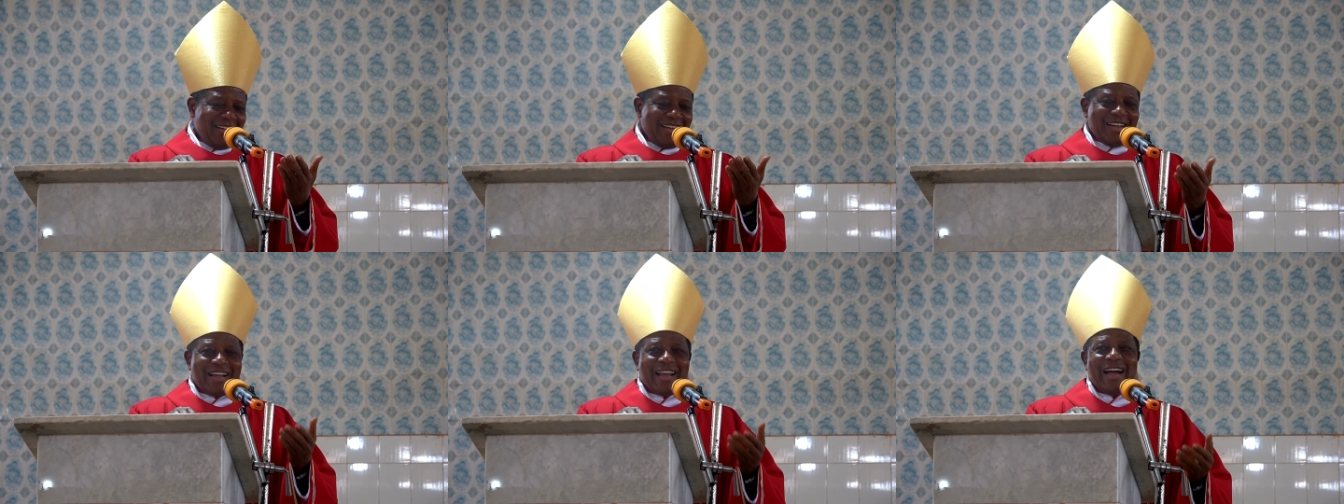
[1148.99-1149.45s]

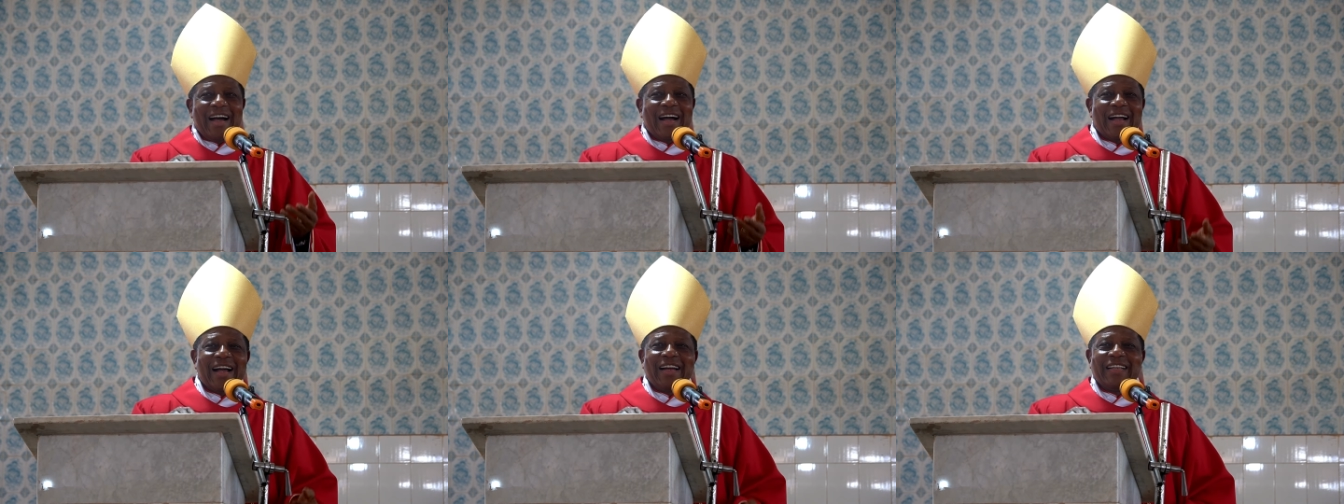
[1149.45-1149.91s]

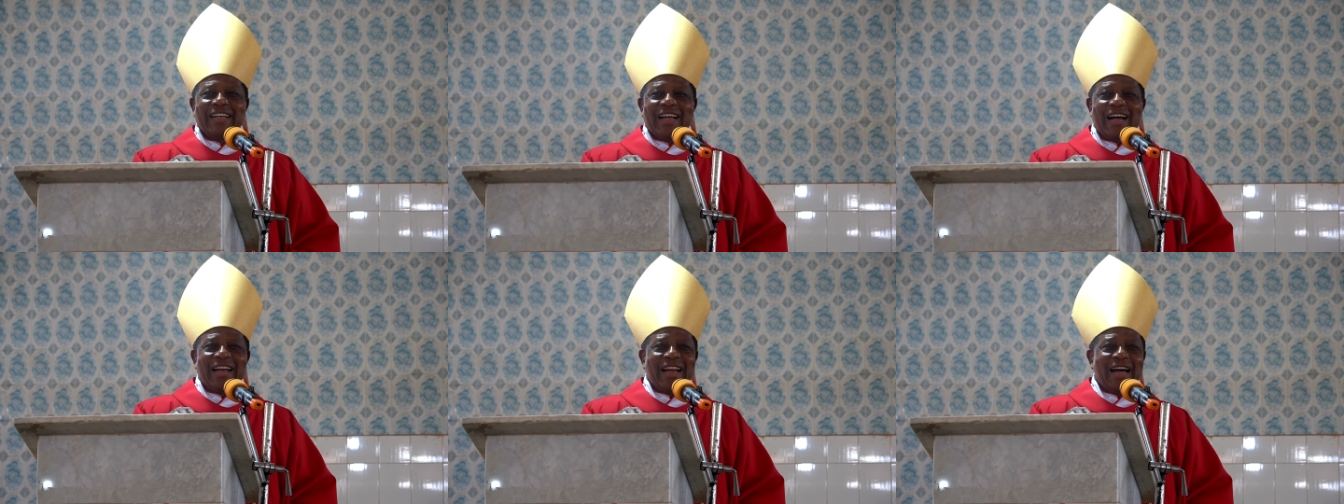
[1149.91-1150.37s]
Nka
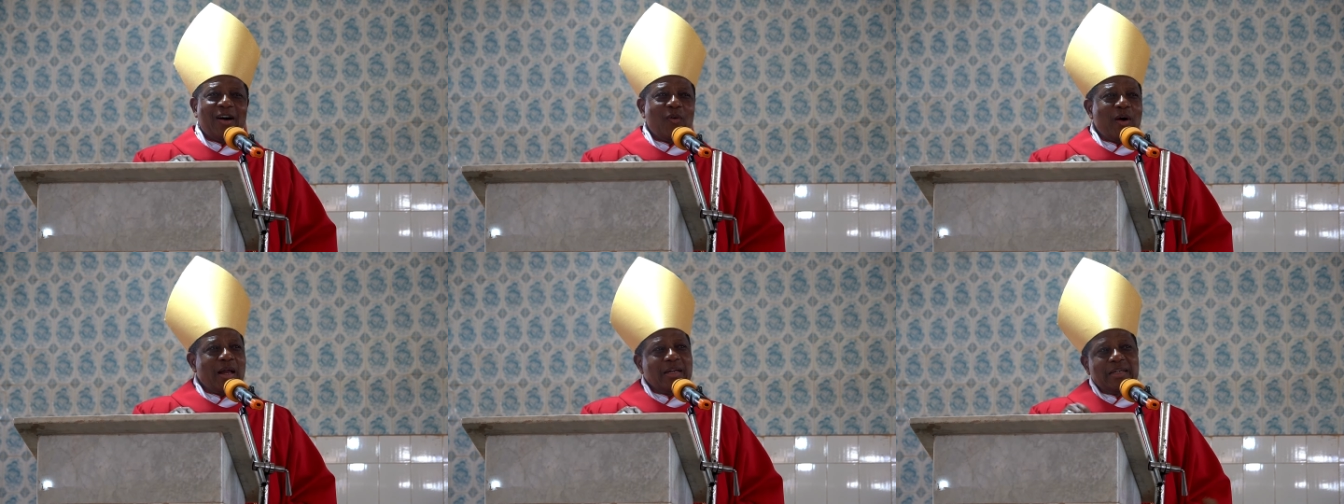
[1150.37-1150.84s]
Karika,
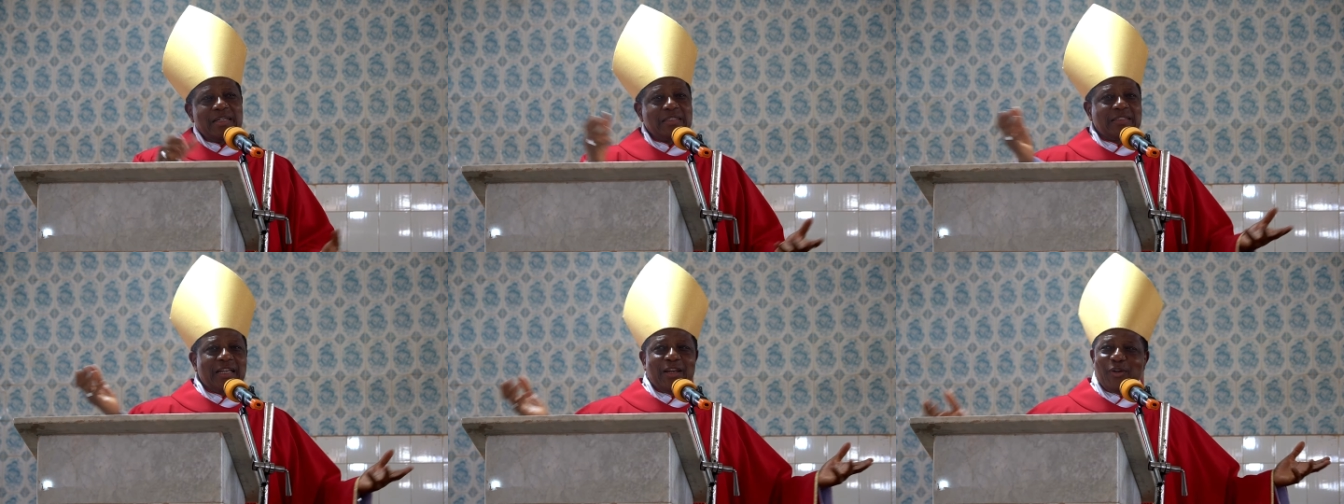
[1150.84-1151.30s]
now I
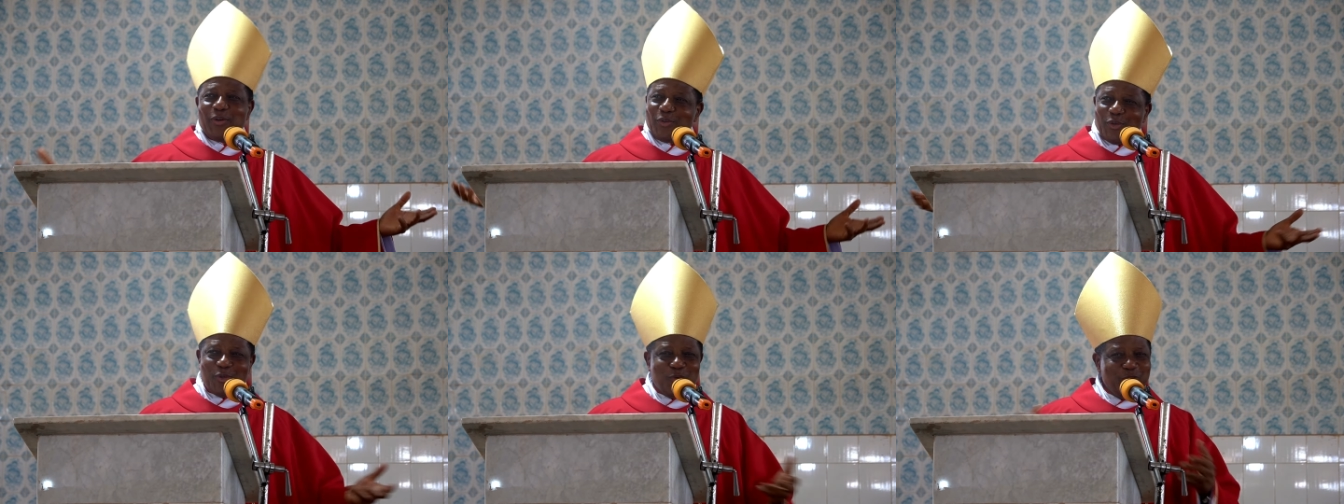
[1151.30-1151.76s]
didn't tell you
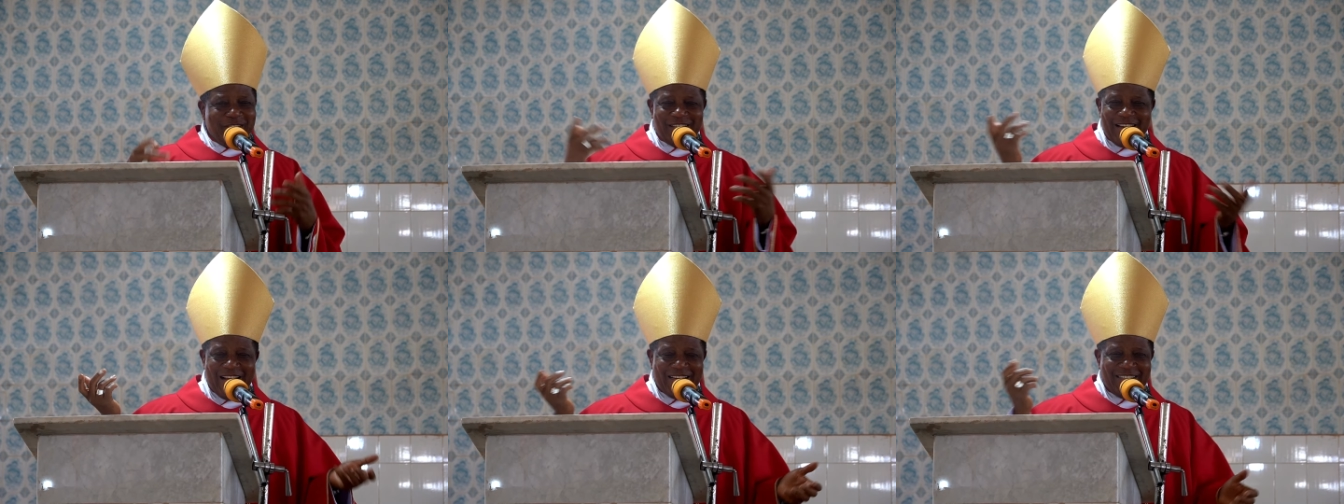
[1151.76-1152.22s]
to do
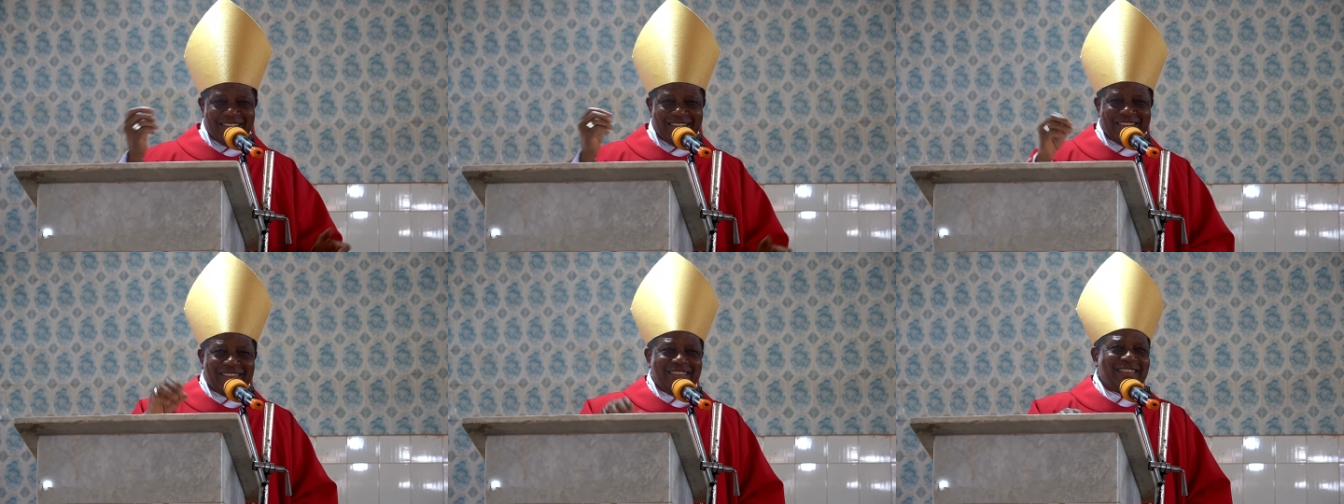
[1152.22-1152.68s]
it like
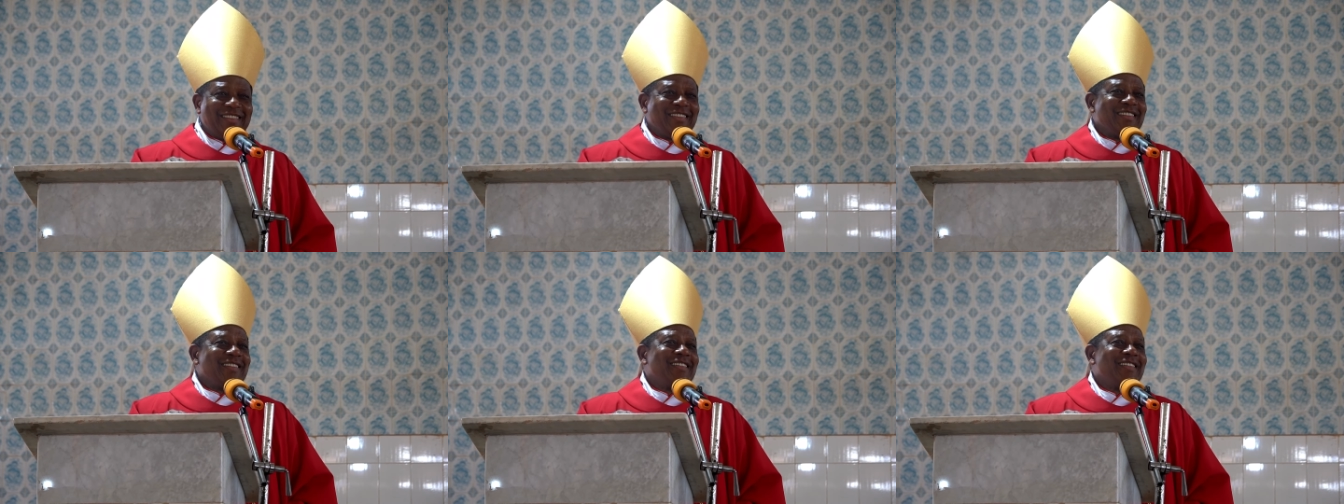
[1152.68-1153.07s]
this.